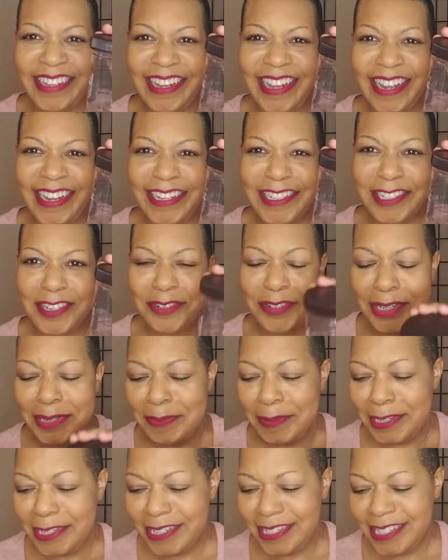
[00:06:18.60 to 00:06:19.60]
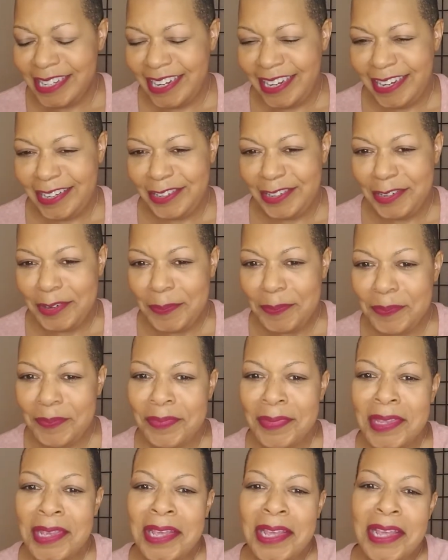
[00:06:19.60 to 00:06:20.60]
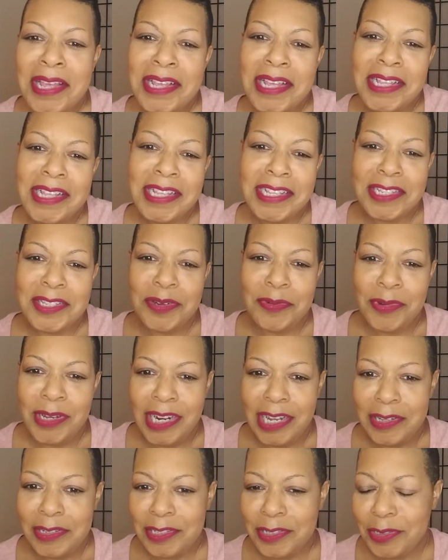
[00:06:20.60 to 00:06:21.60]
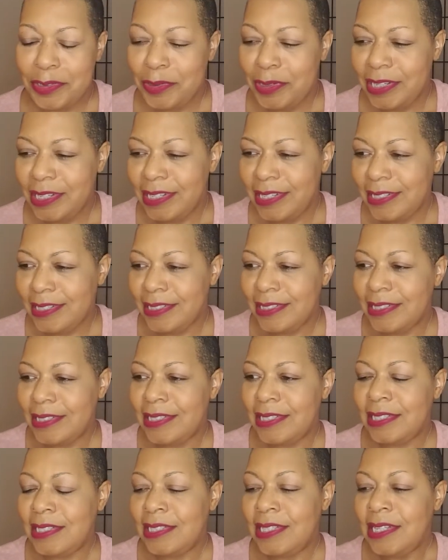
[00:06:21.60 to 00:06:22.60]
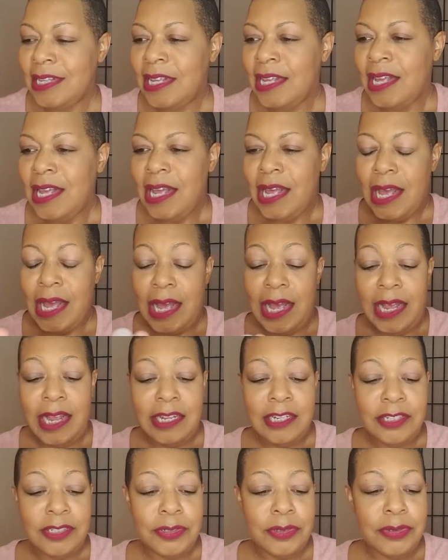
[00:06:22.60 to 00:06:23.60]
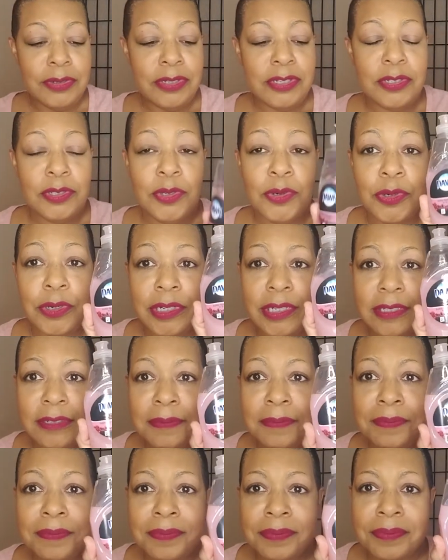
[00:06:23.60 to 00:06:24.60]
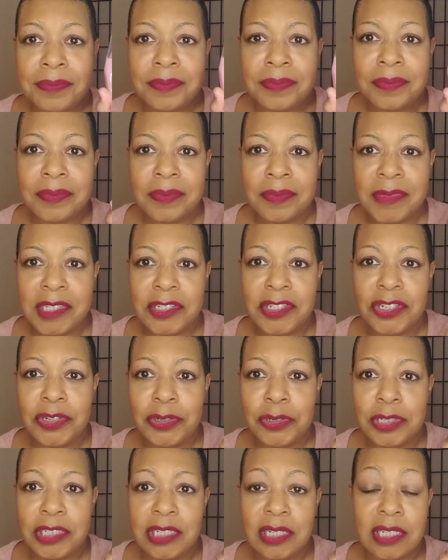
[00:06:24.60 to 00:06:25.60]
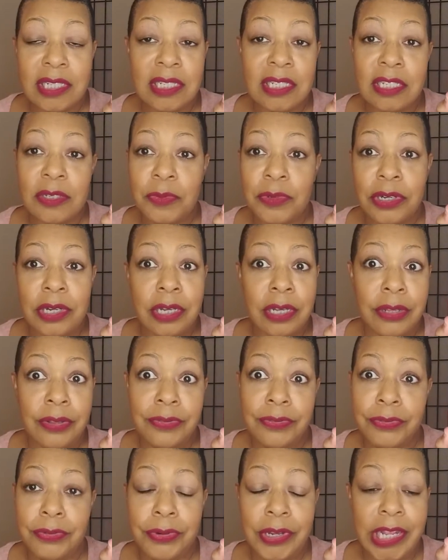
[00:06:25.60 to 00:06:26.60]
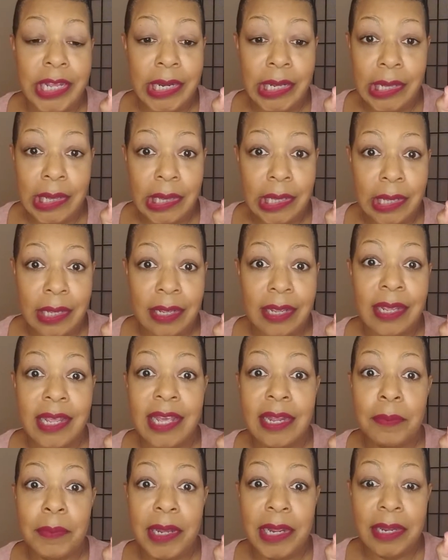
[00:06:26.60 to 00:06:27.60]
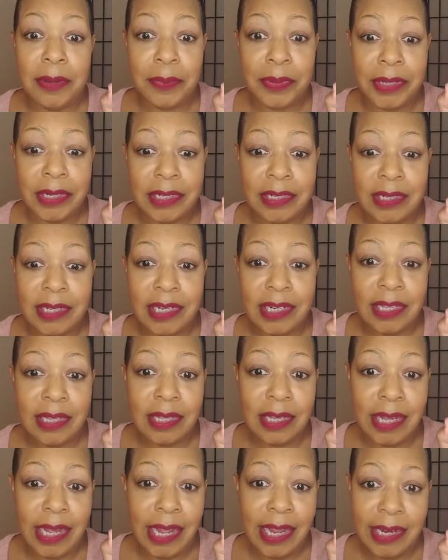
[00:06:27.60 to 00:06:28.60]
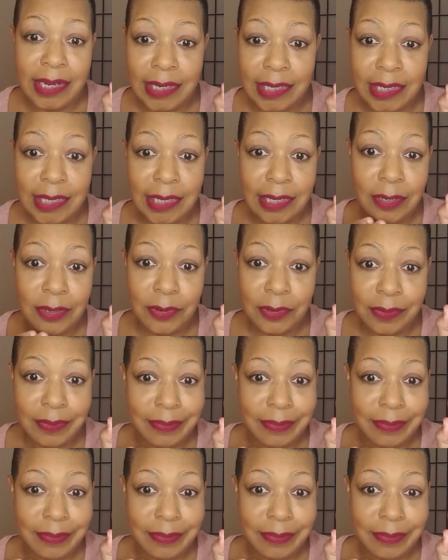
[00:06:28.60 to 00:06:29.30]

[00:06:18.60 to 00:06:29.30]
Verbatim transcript: ice cream container. And so what I'll do is I use Dawn detergent because this will cut through anything, in my opinion. Anything I need